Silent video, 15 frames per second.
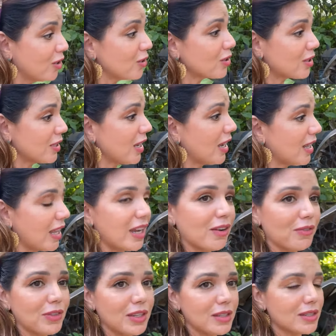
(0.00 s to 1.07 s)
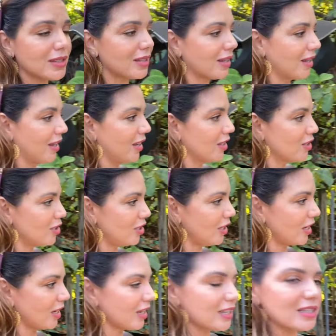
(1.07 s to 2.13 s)
you see a lot of these
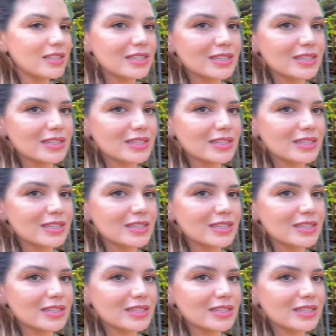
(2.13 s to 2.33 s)
chickens